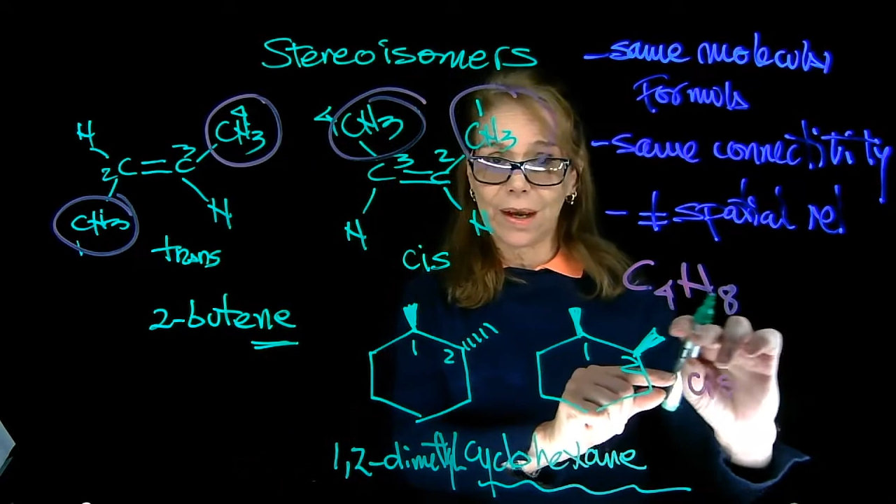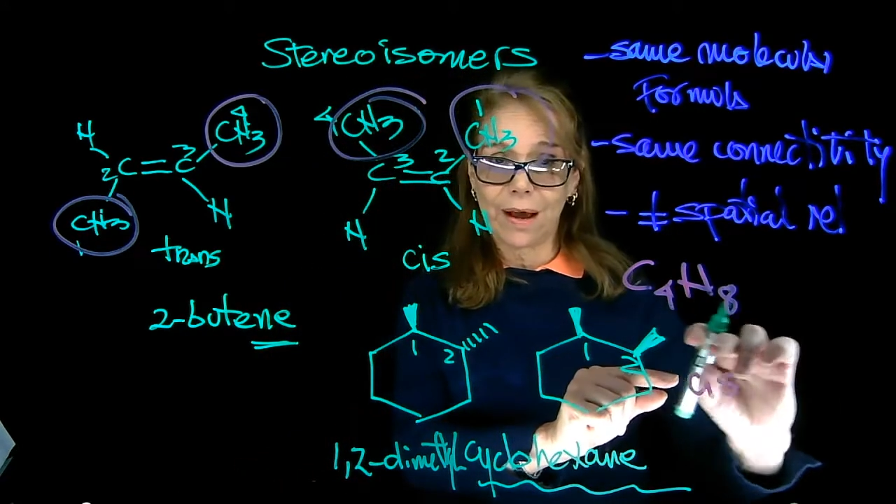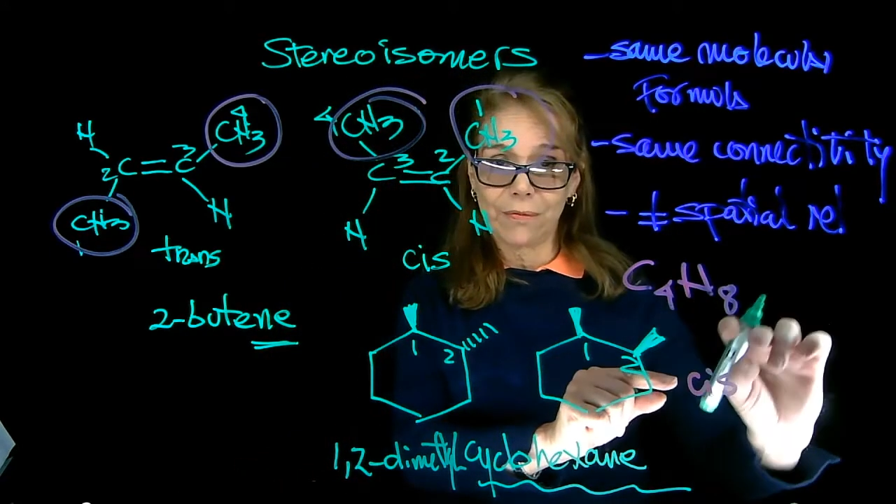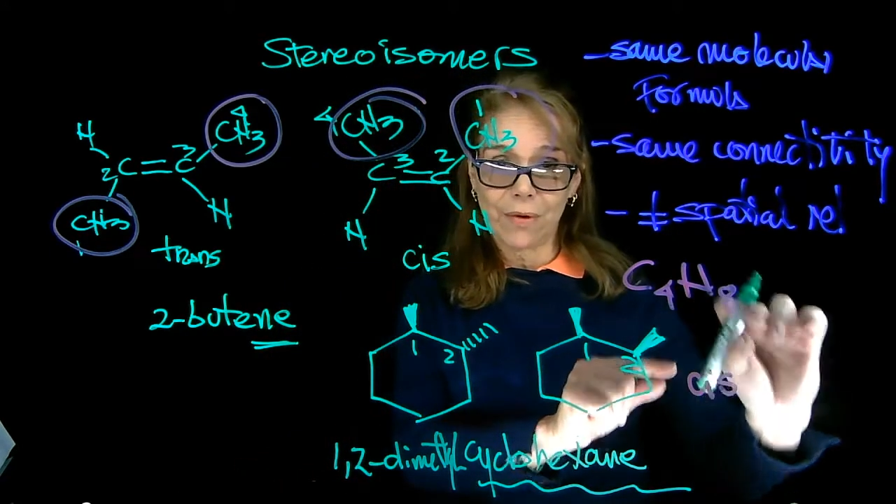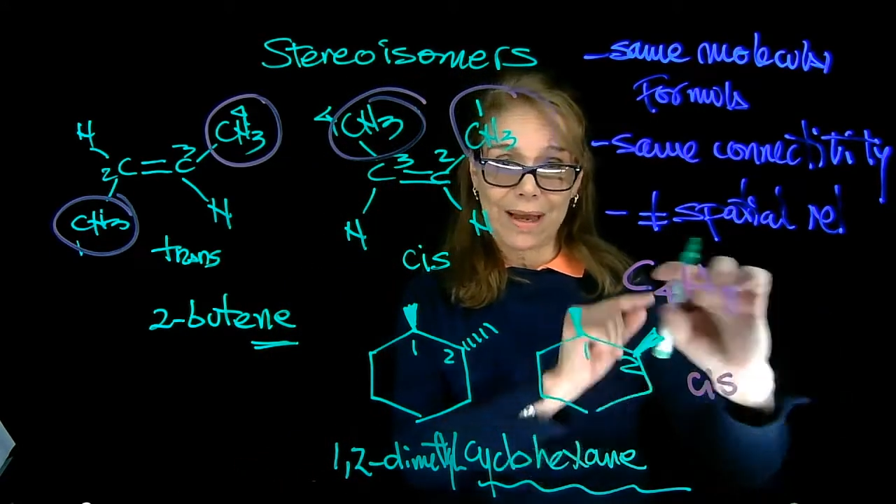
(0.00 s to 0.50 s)

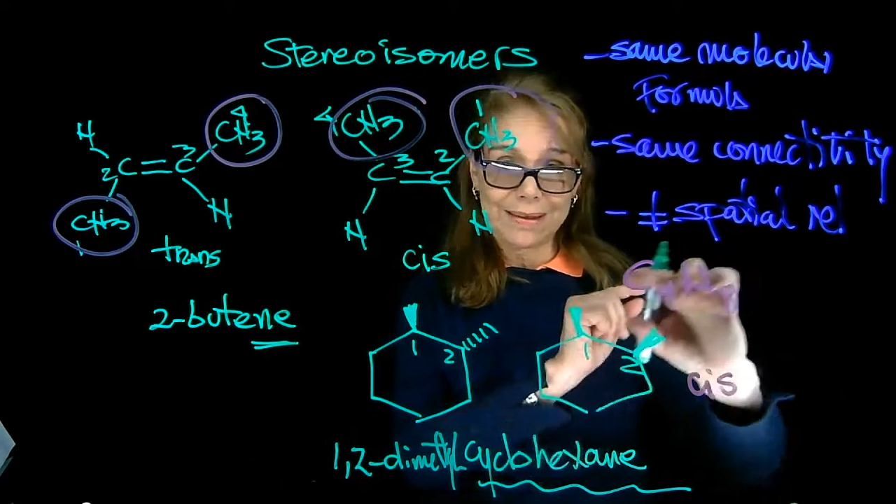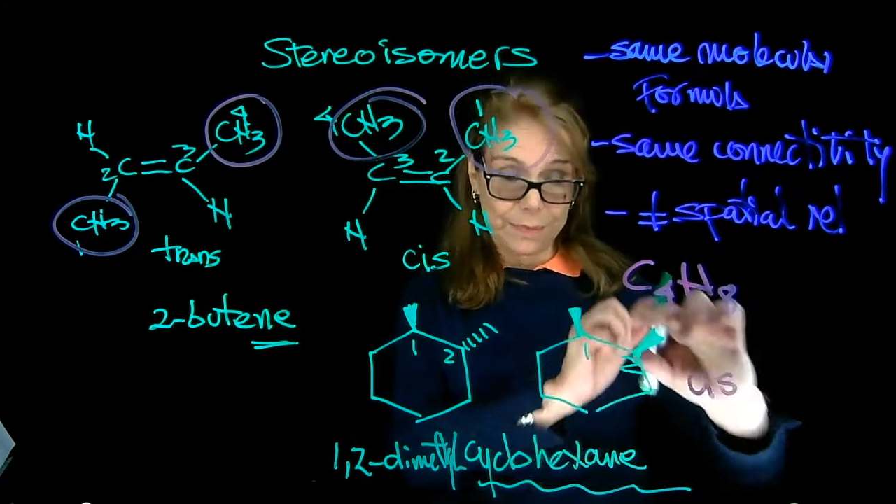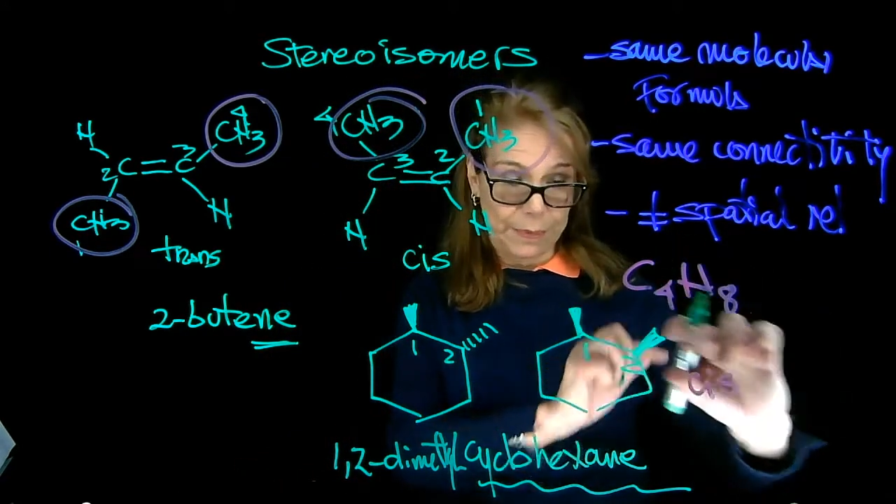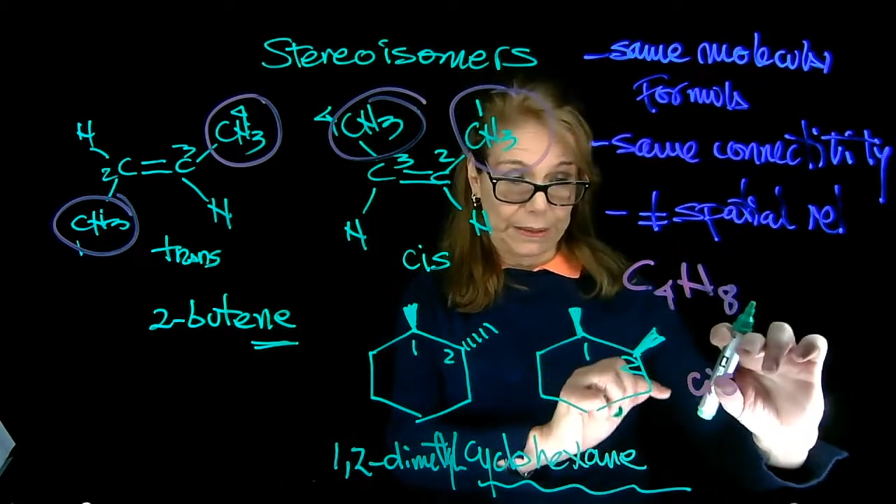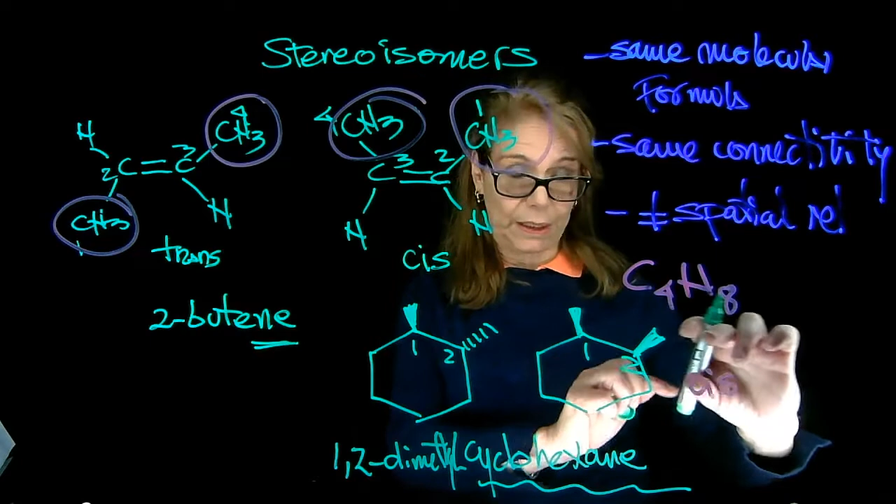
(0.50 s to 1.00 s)
have at the
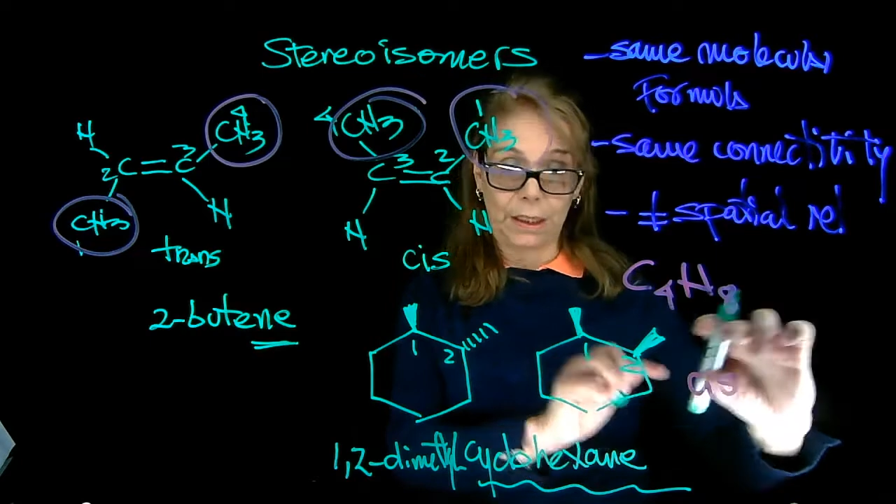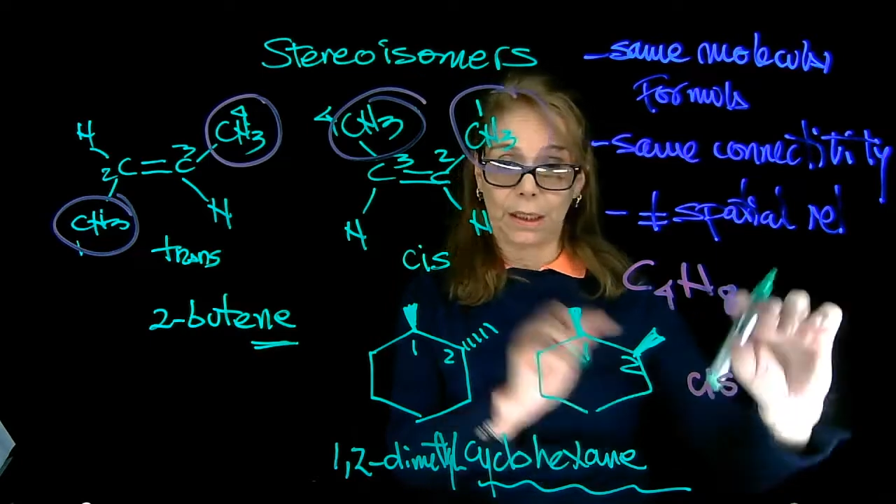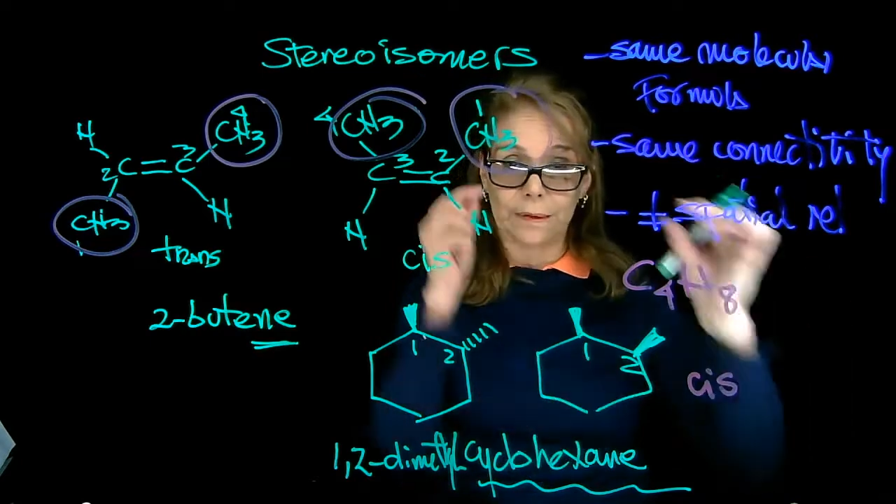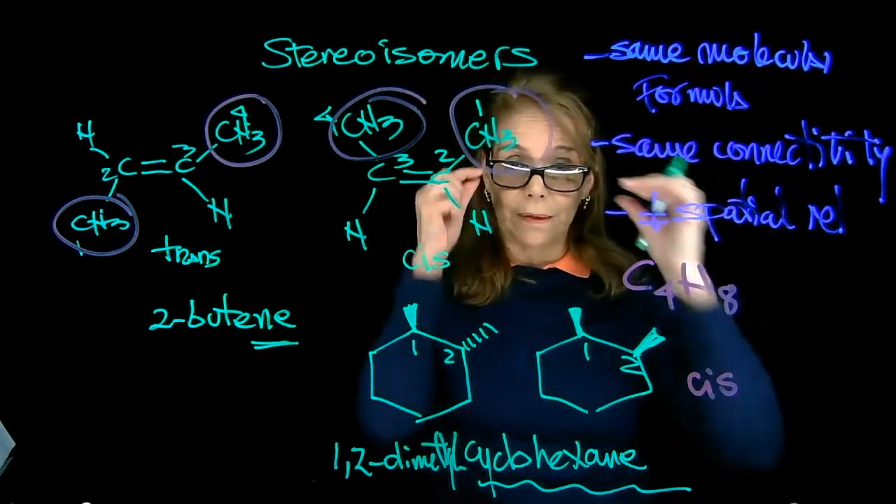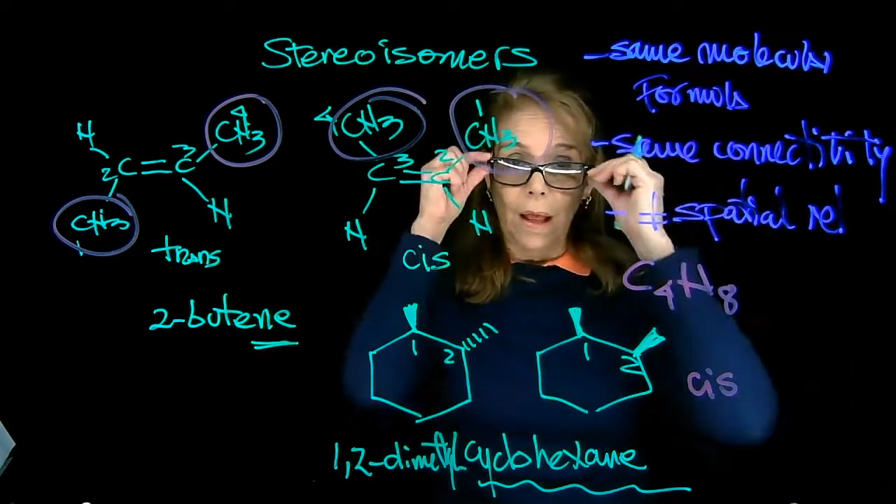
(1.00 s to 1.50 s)

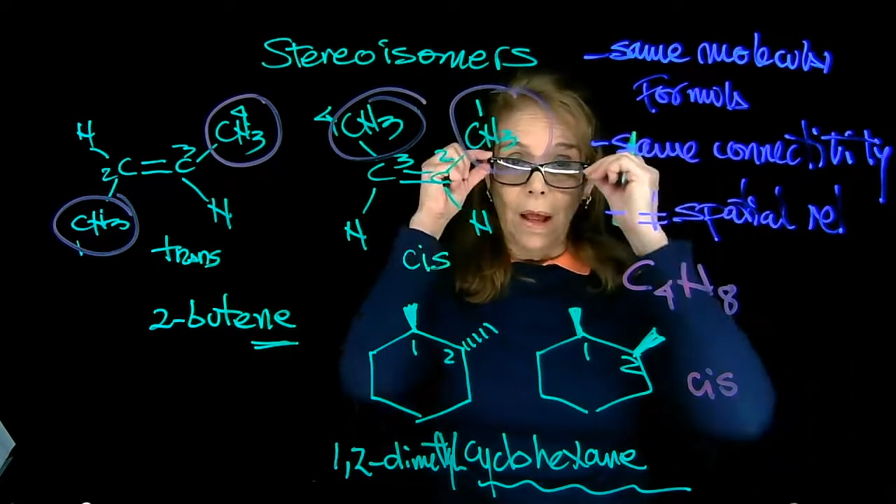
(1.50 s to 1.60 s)
beginning